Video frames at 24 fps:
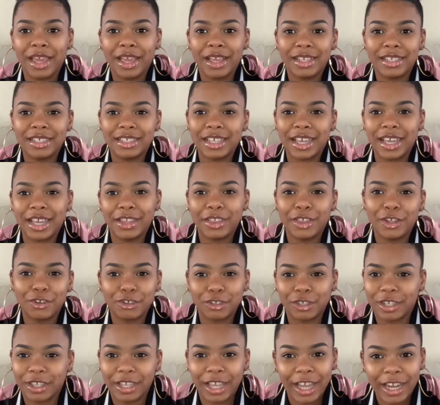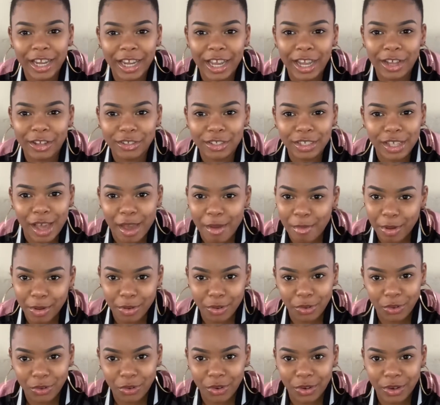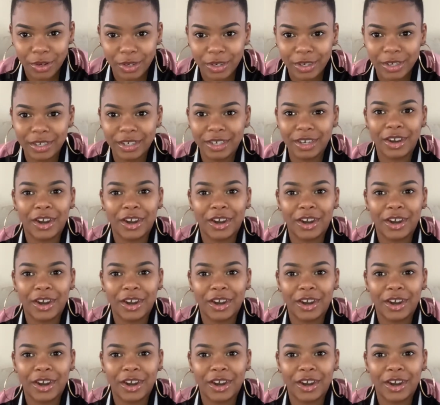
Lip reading: saying there's a lady outside our door,